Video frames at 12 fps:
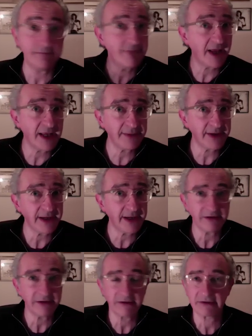
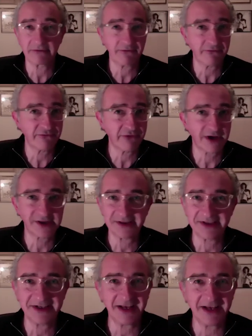Maybe Russell
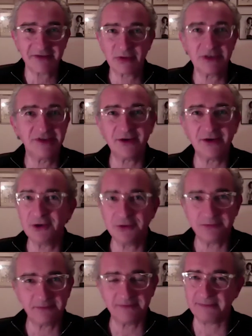T Davis will do